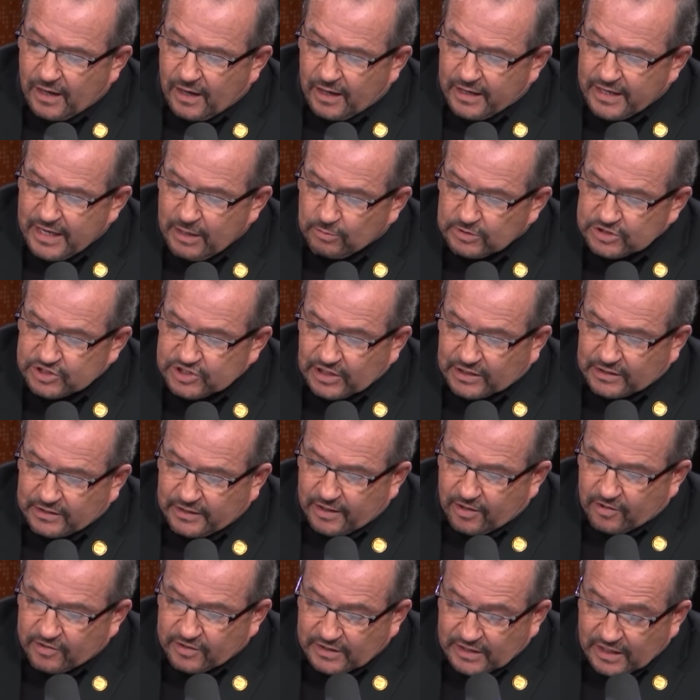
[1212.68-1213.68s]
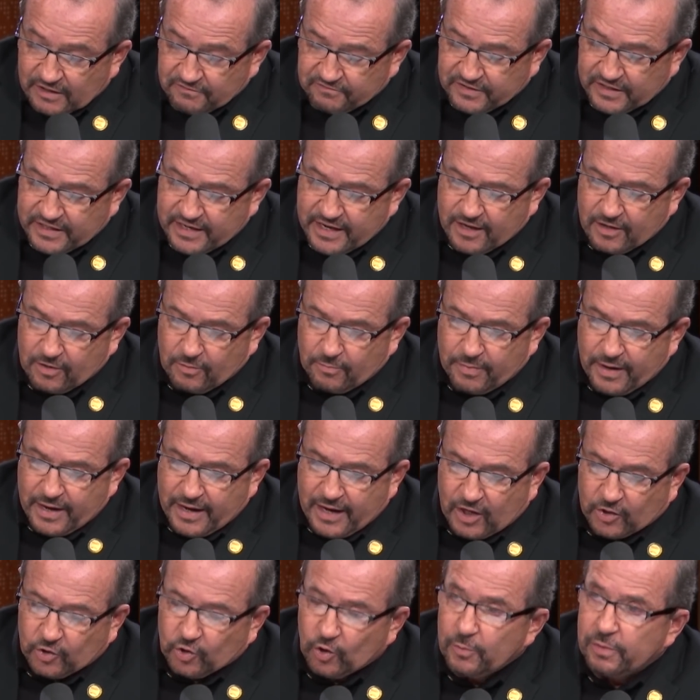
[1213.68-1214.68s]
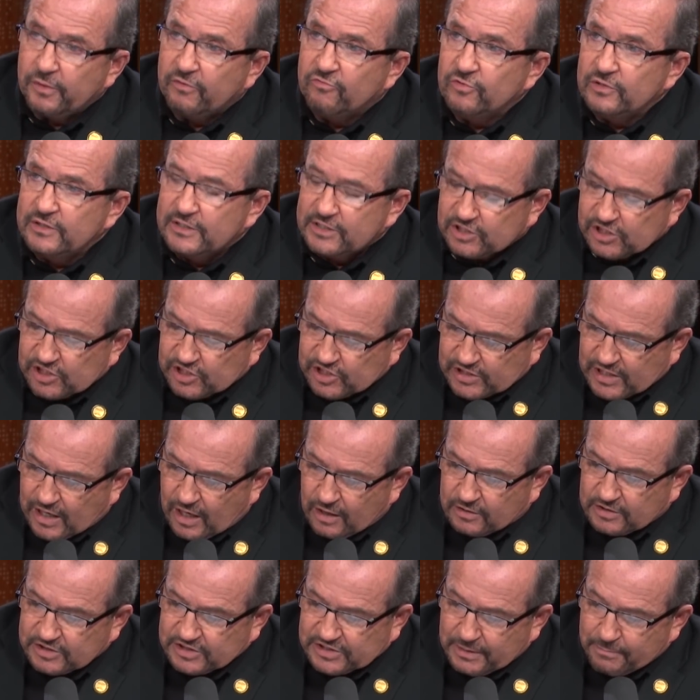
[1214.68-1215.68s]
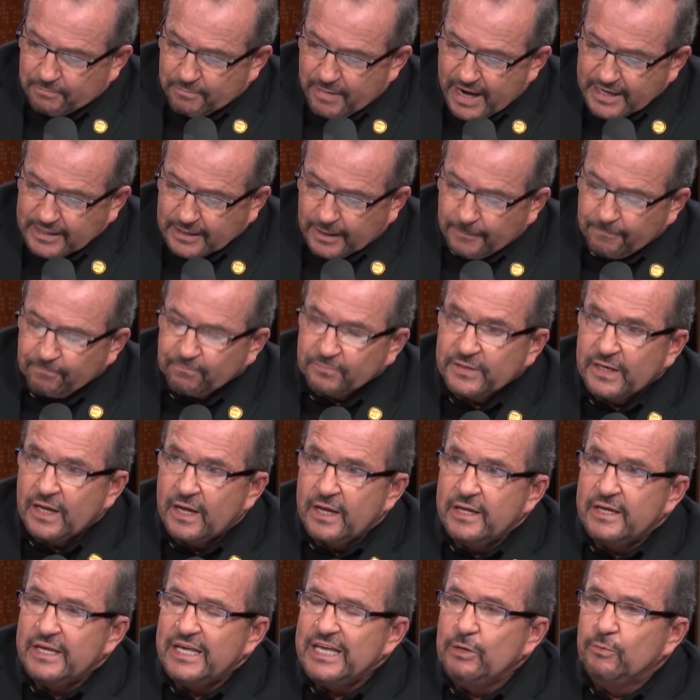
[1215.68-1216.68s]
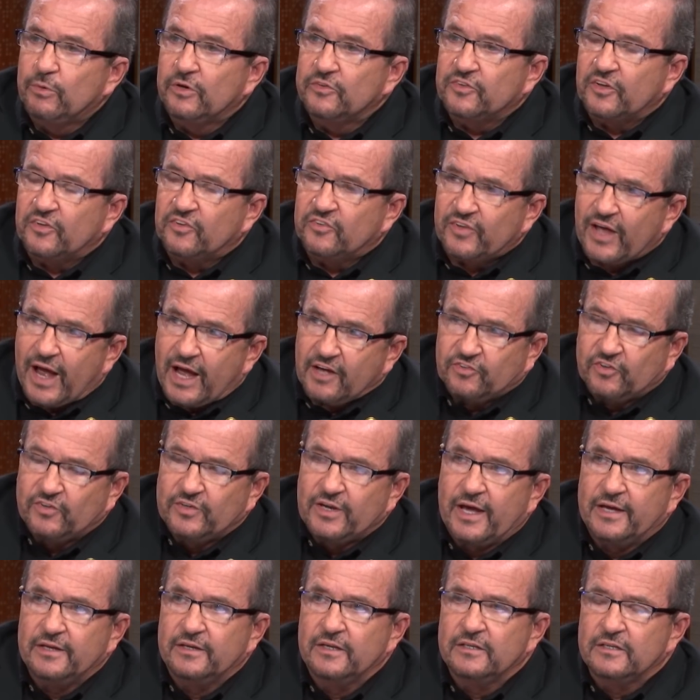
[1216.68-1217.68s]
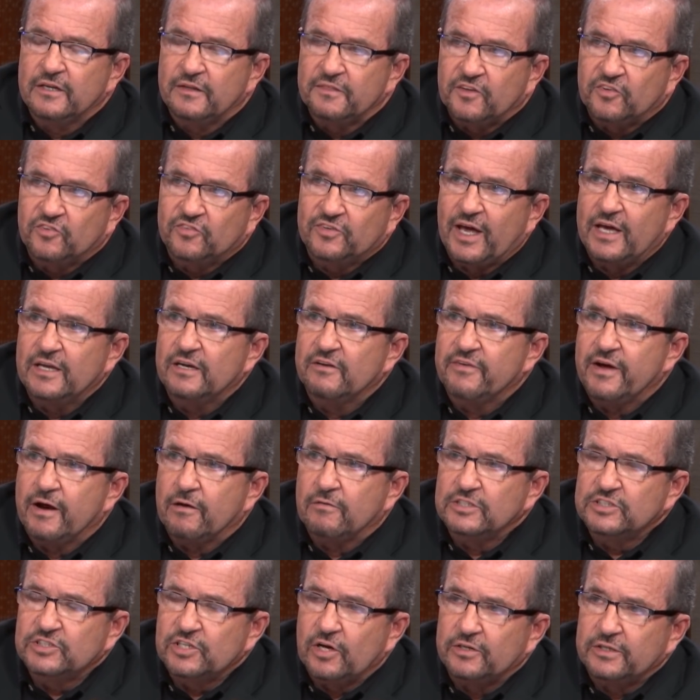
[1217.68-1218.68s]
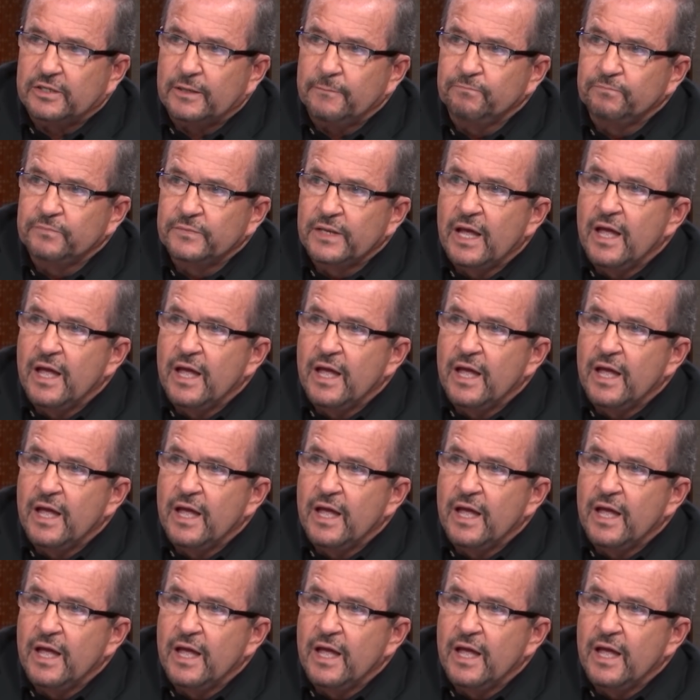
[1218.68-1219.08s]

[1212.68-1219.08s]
He was declared an infidel by a group of religious scholars in Mecca. He was assassinated in the state of Arizona.